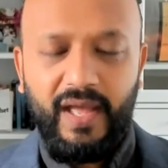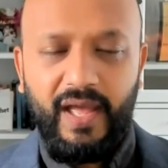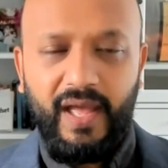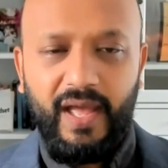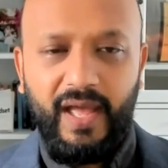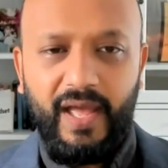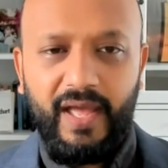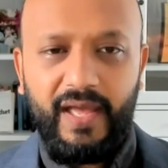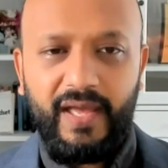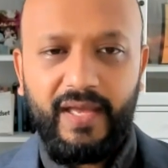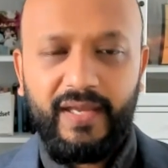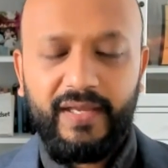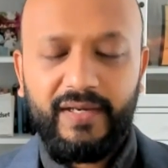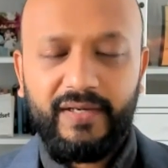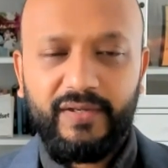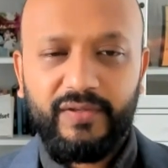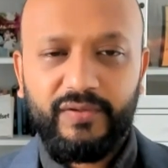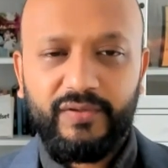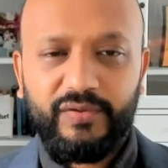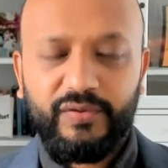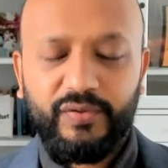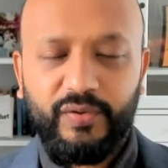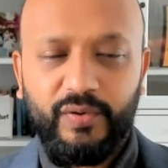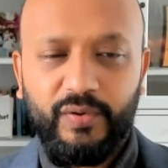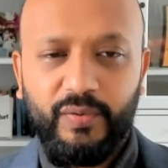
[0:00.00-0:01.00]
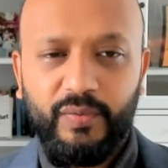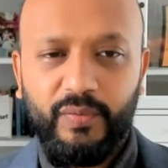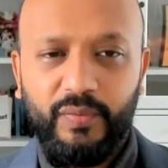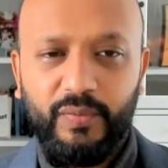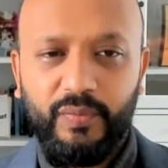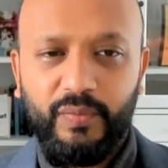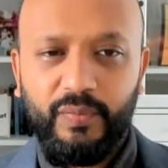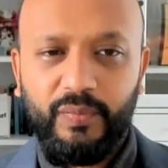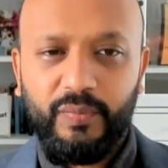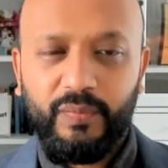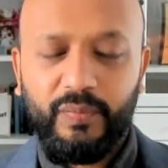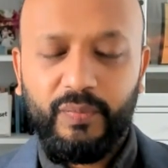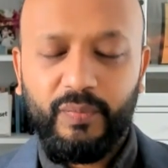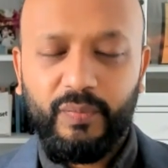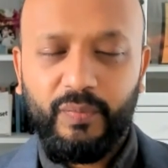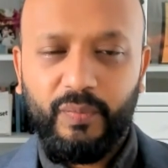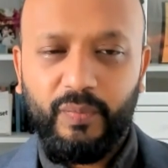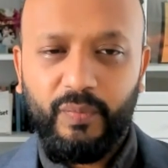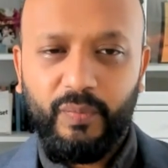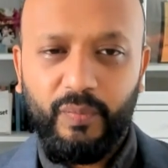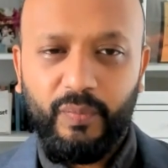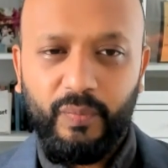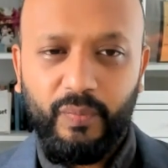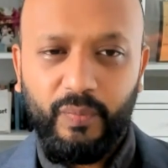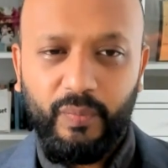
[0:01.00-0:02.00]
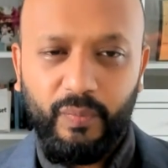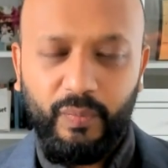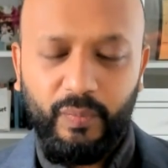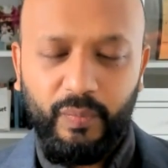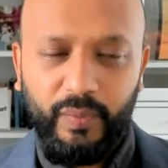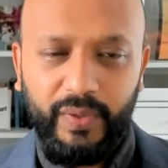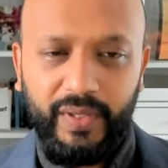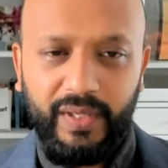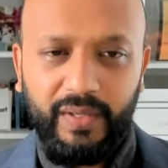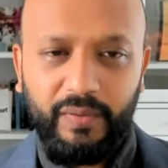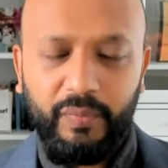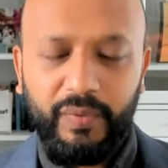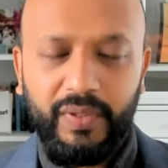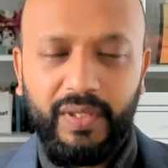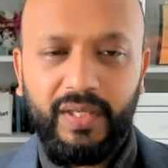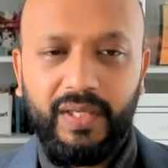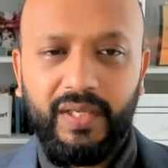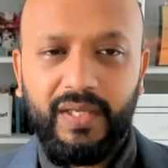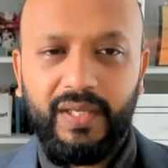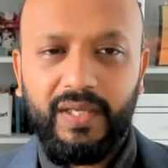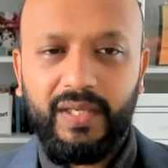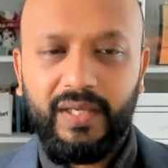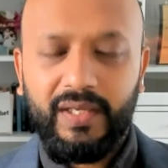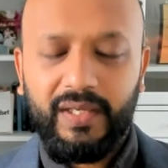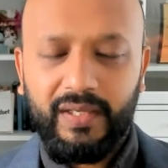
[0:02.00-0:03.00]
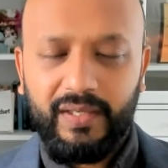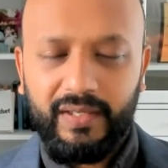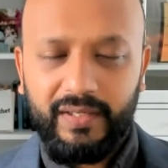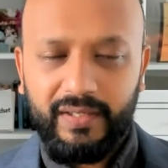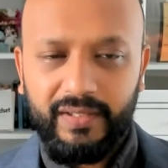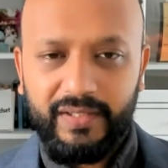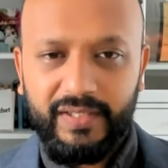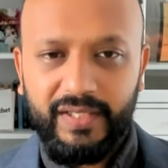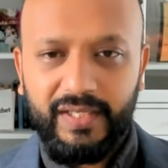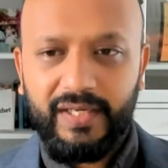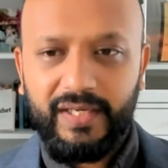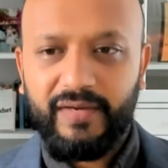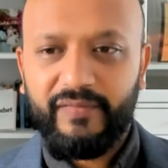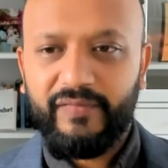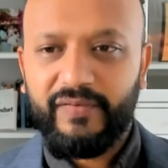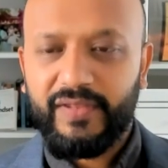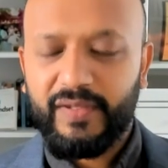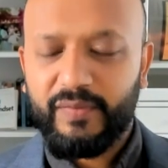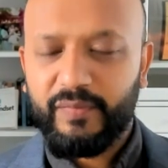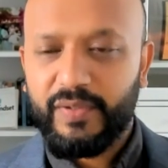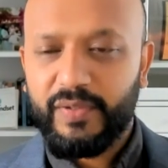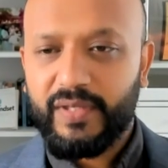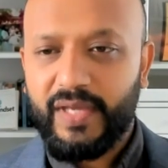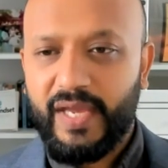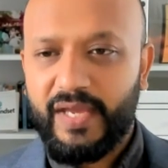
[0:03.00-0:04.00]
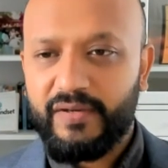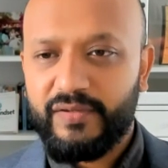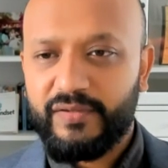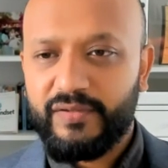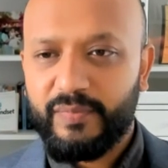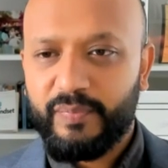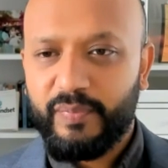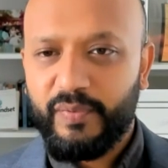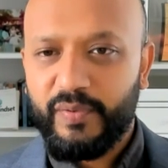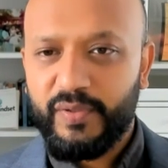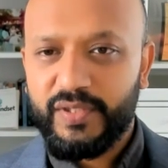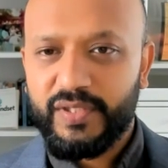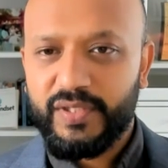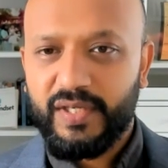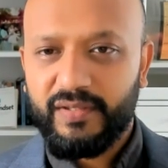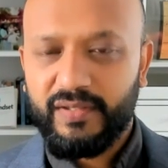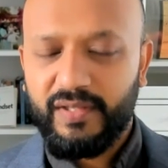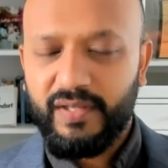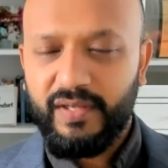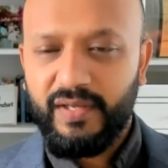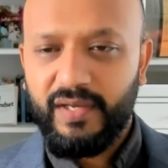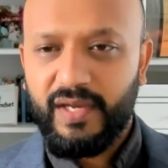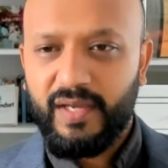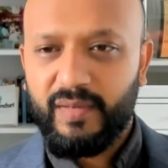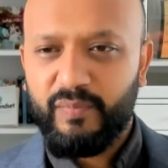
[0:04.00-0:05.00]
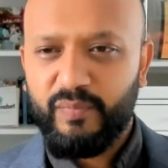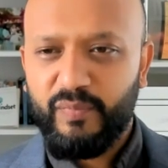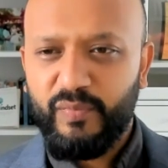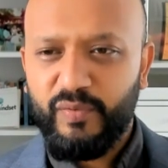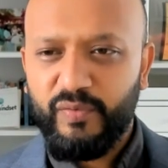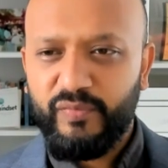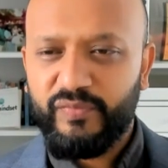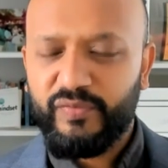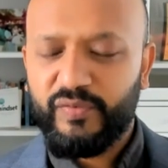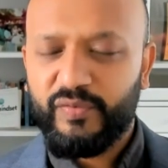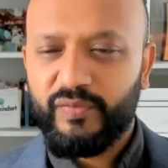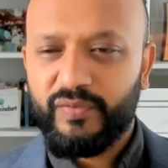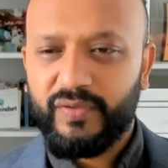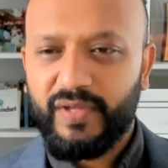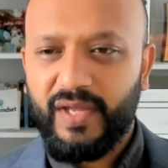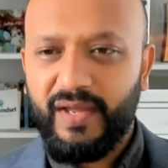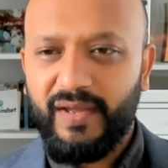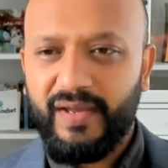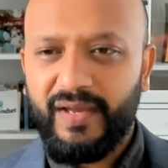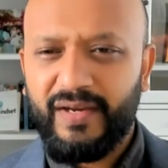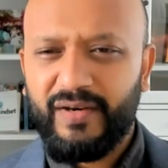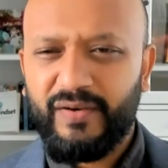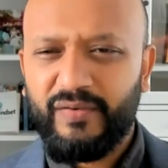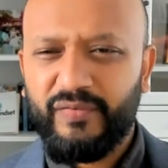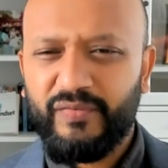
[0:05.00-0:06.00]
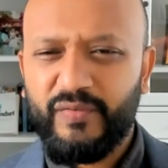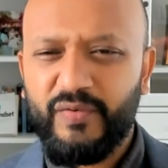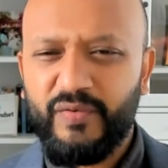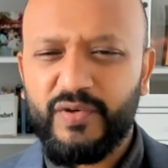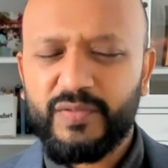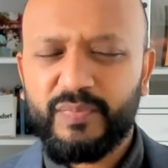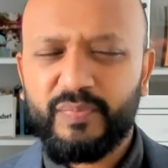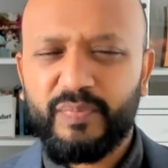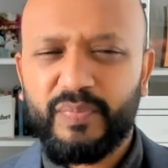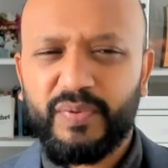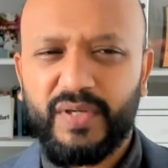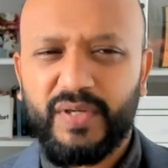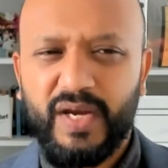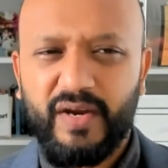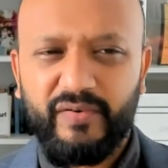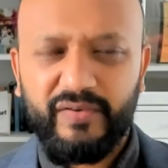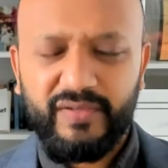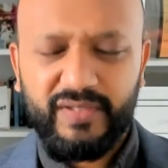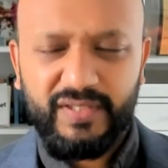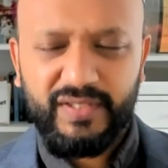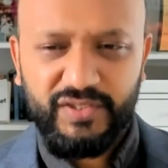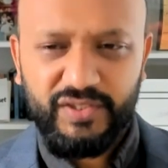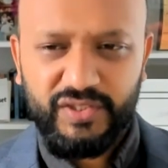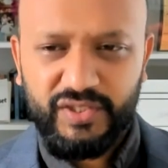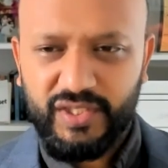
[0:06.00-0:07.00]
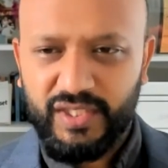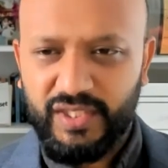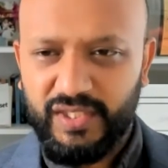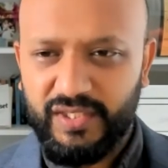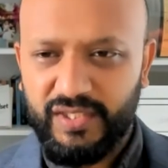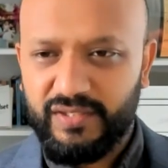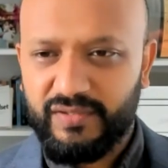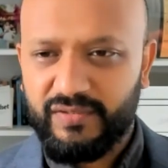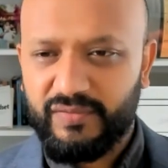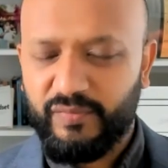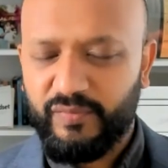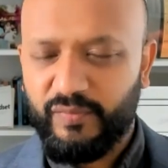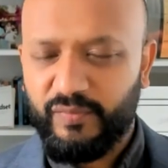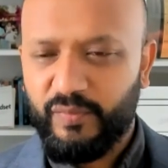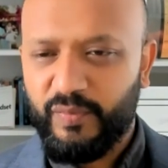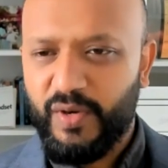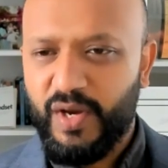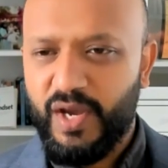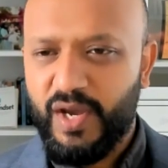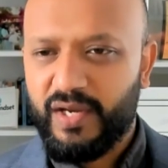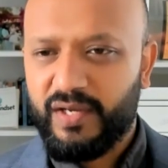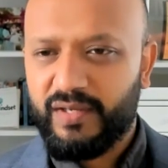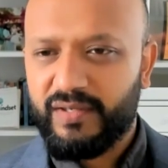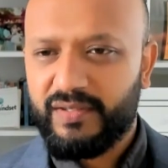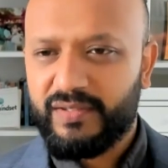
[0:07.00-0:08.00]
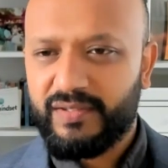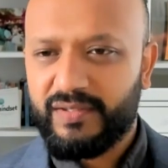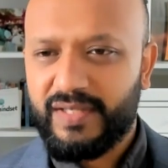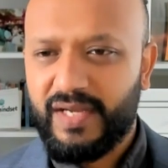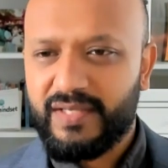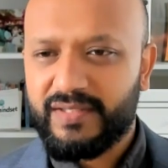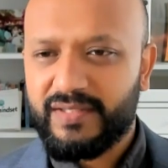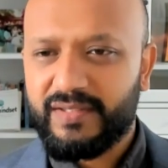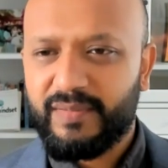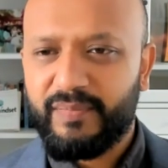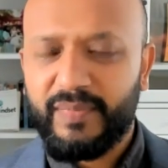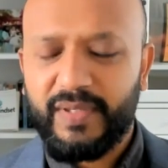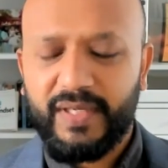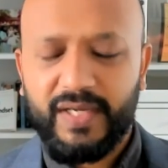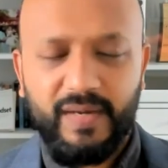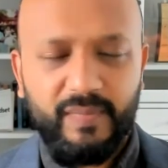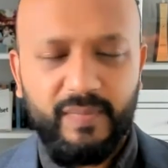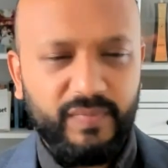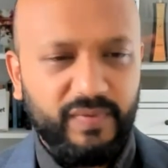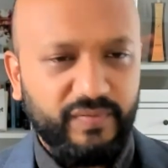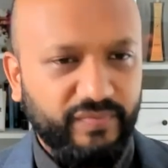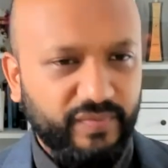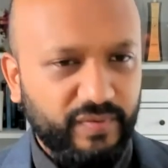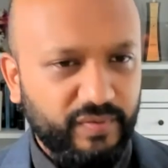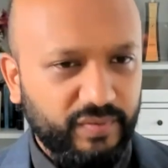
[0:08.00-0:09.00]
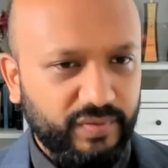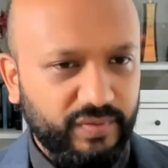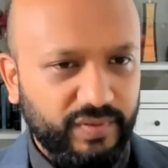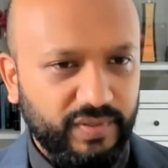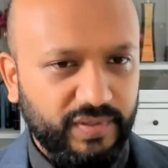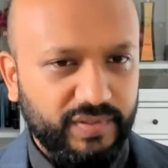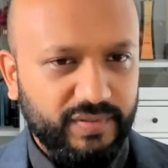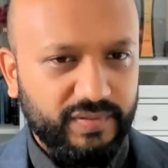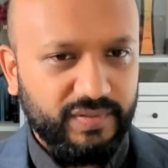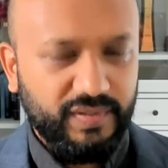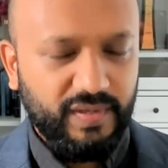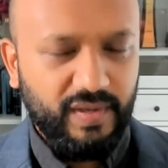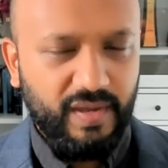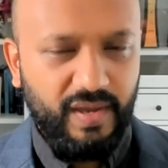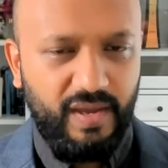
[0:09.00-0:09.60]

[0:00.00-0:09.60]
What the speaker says: And so we did everything we can to support each other and move through that. And of course, priorities change. Work doesn't become the focus.